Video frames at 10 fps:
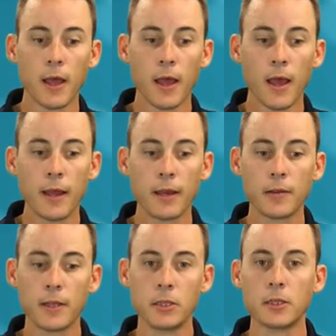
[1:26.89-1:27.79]
and it
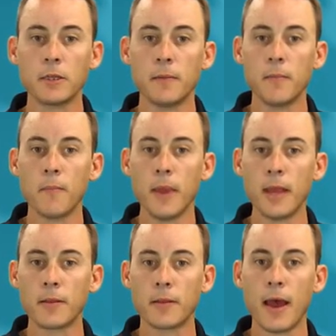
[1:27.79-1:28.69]
essentially
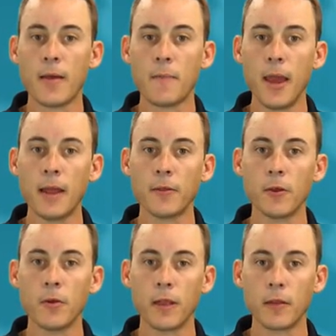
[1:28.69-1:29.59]
makes that
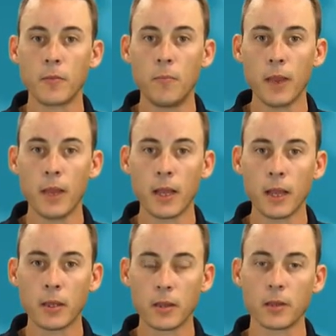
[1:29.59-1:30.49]
payload that's
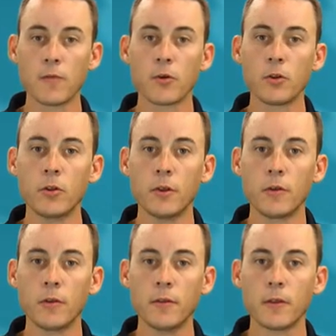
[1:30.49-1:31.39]
being delivered to your
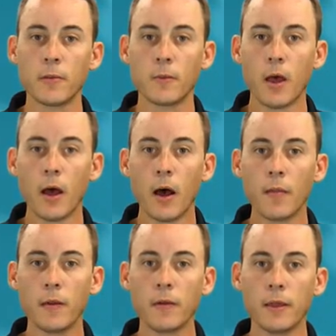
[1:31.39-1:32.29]
systems a
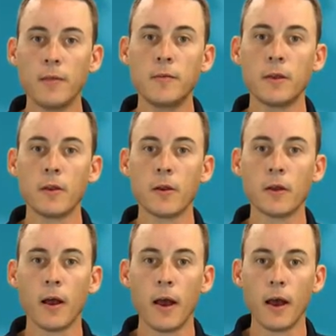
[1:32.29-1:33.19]
little
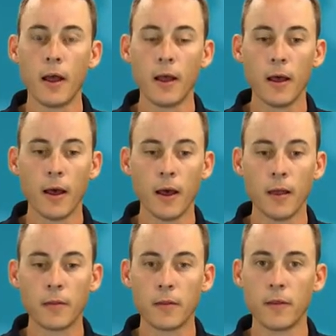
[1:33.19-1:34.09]
easier
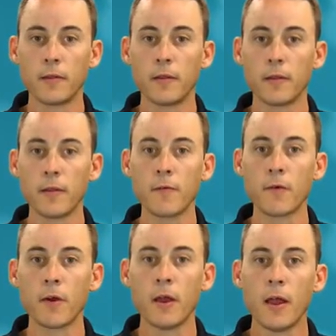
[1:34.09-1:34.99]
to
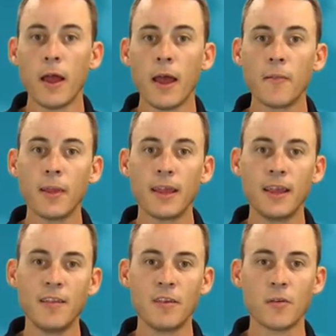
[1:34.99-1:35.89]
deliver and make it
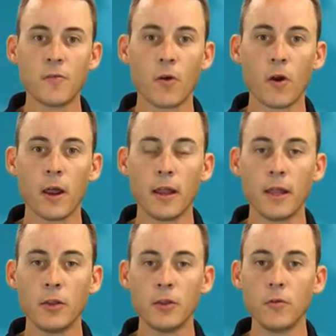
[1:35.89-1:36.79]
easier for an
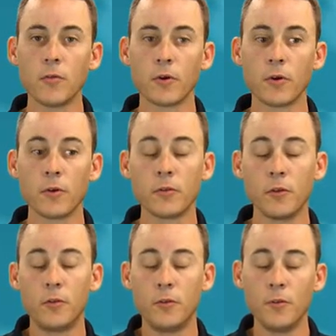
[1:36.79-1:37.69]
end user or
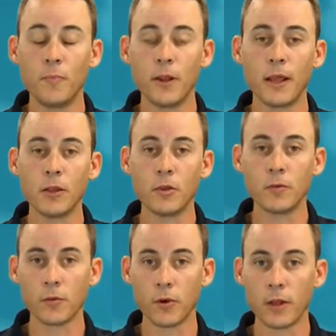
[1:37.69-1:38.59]
to dupe an end
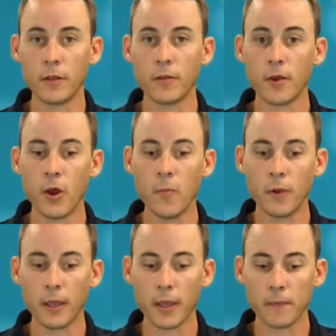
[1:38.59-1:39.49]
user into
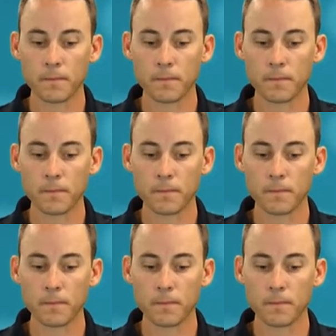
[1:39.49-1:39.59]
opening it.